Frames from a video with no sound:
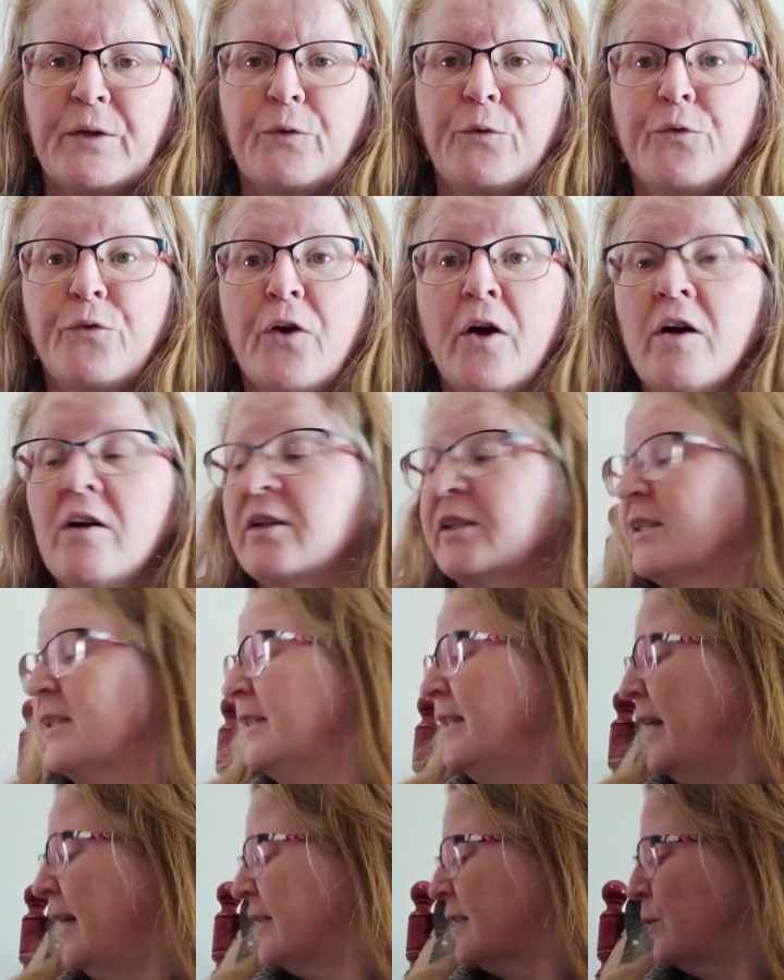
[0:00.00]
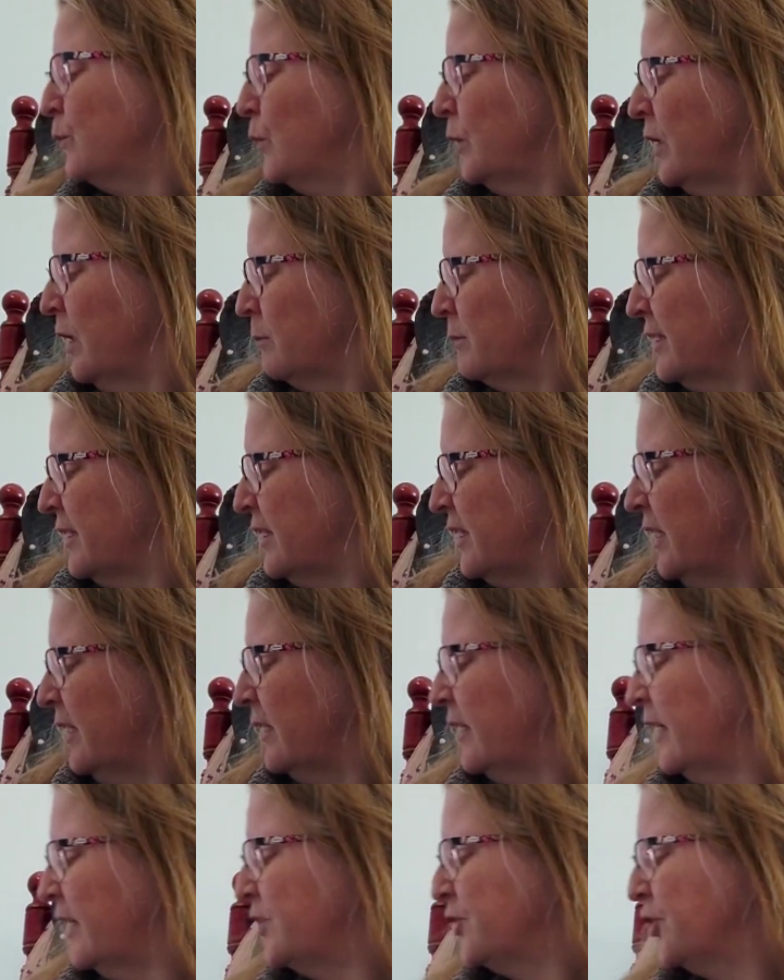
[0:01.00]
Frogs. Yes, when I was a
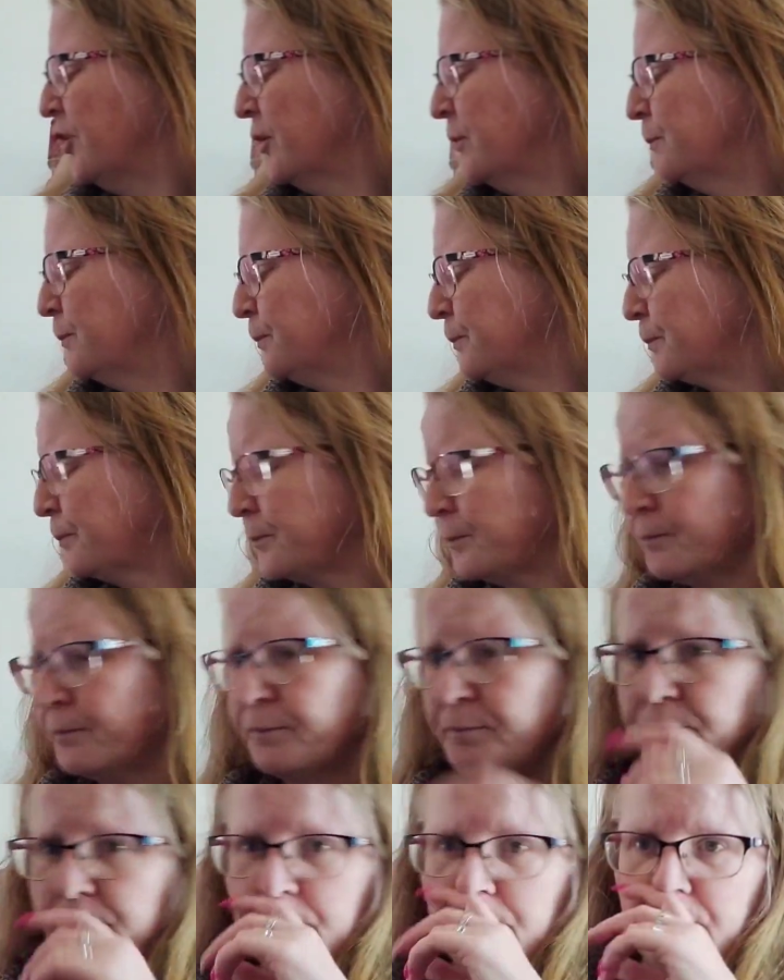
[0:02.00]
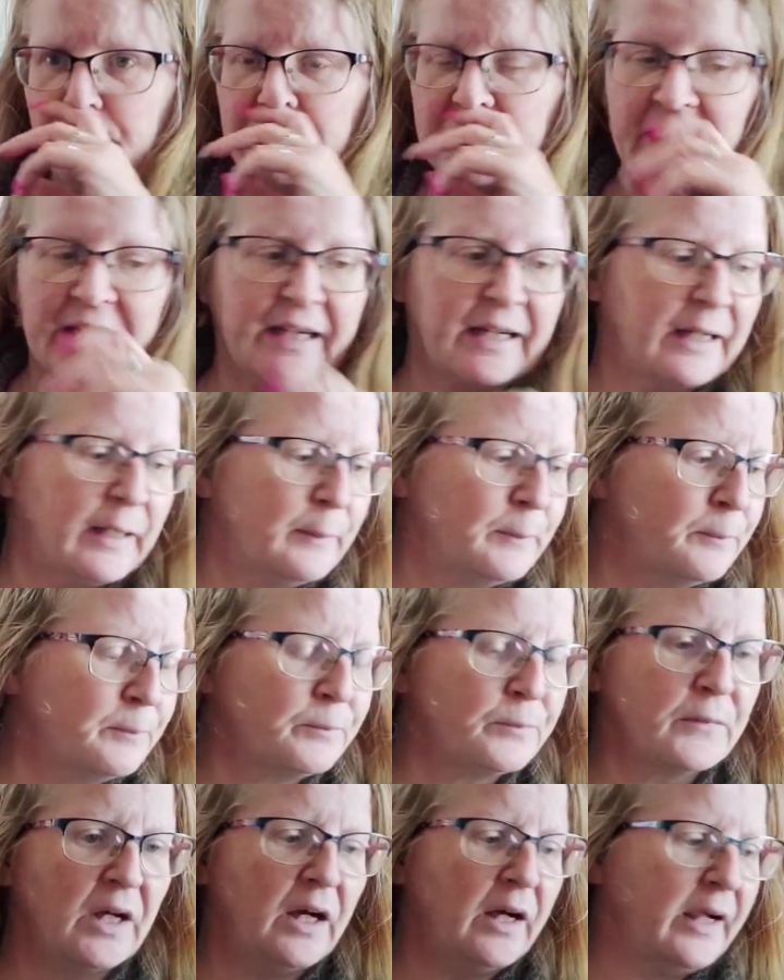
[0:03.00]
teenager, I
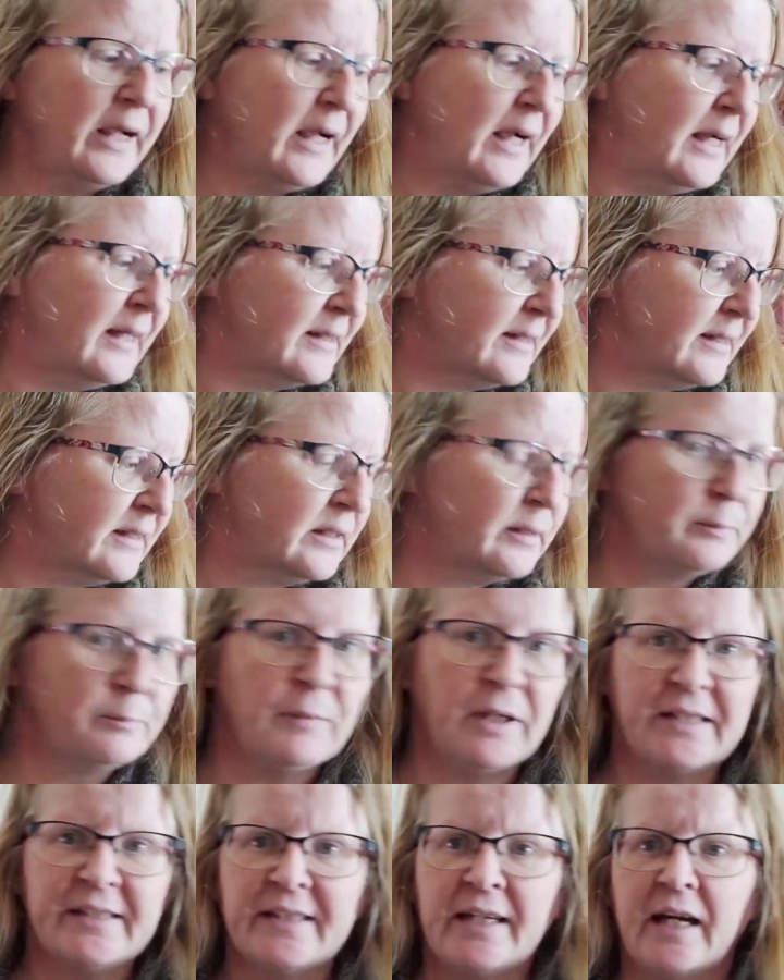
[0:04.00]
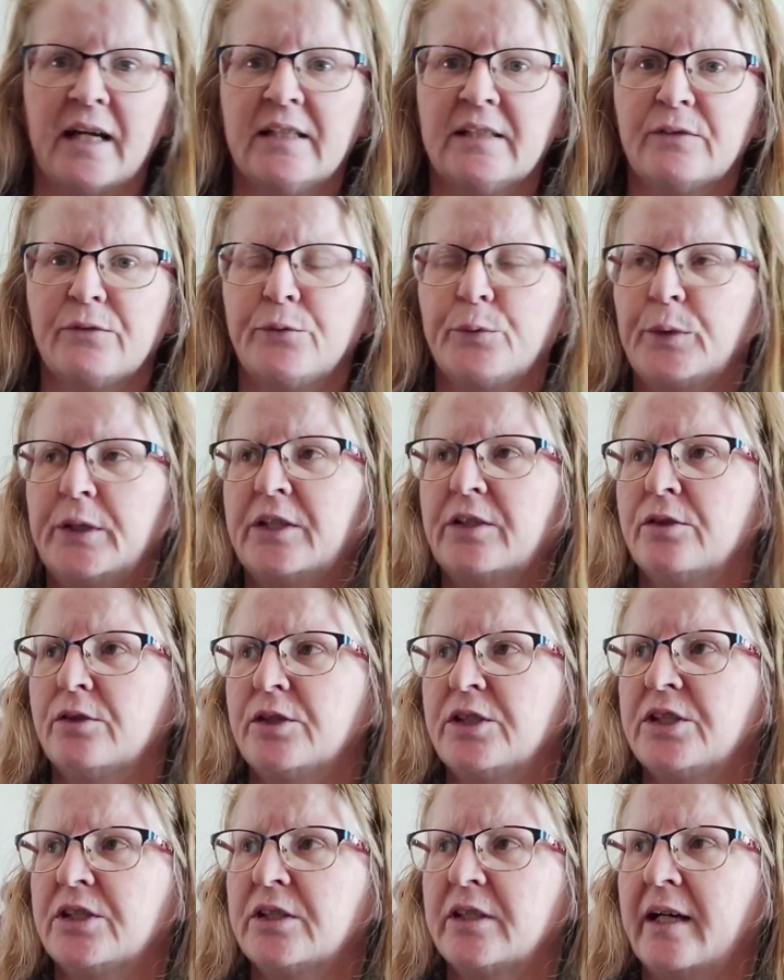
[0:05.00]
asked my dad if we
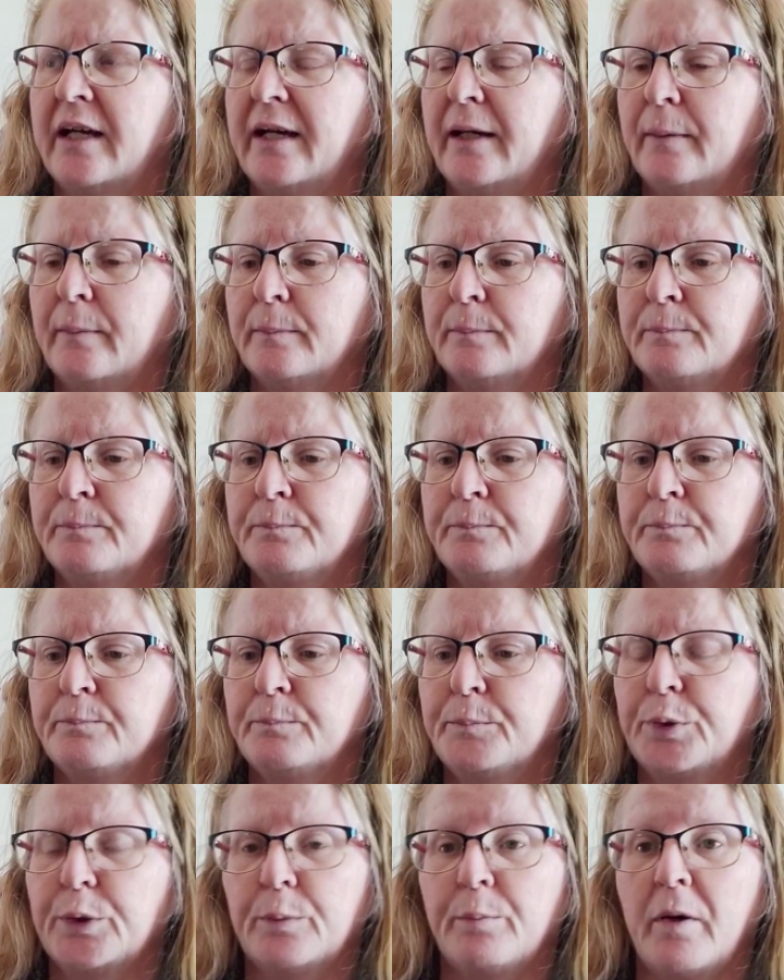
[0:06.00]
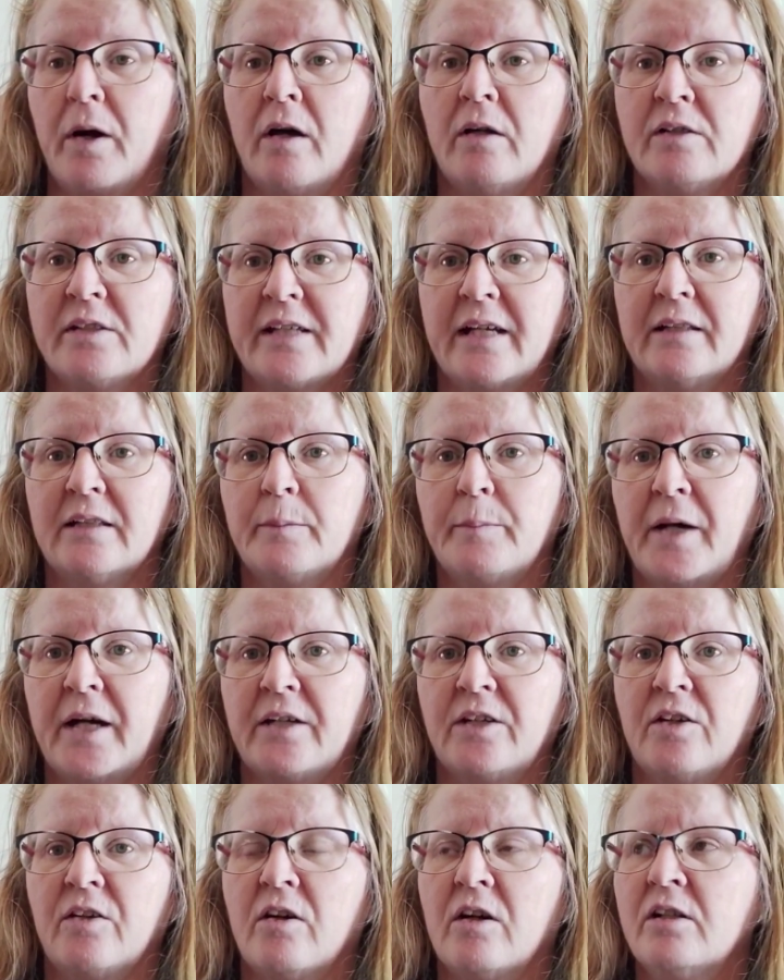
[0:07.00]
could put a pond out in the
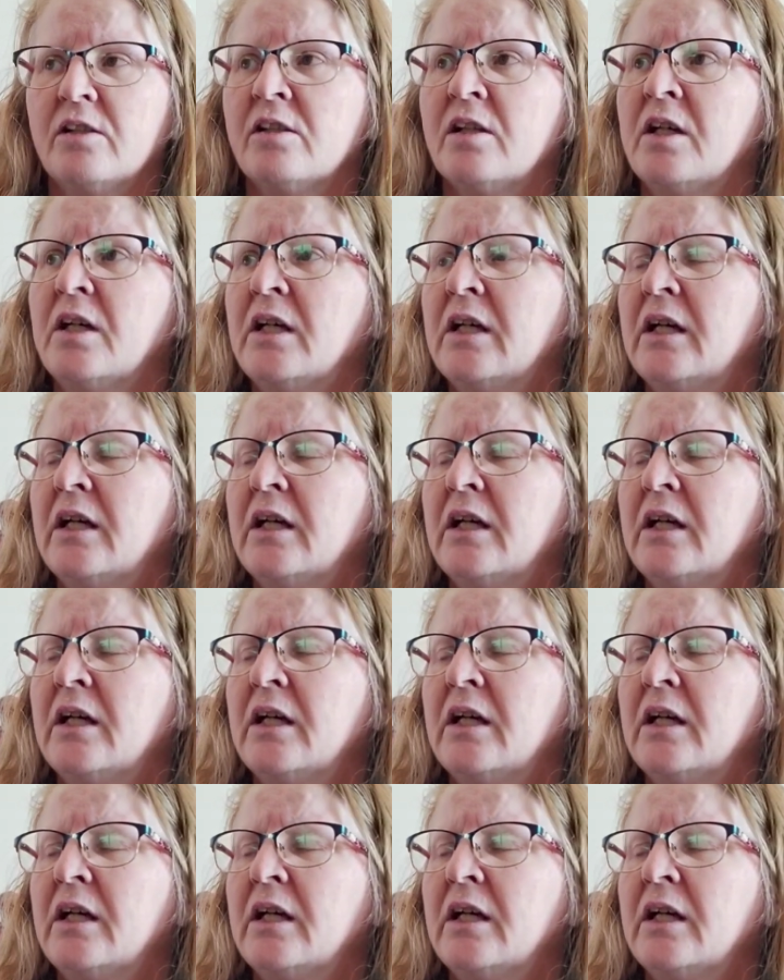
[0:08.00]
backyard.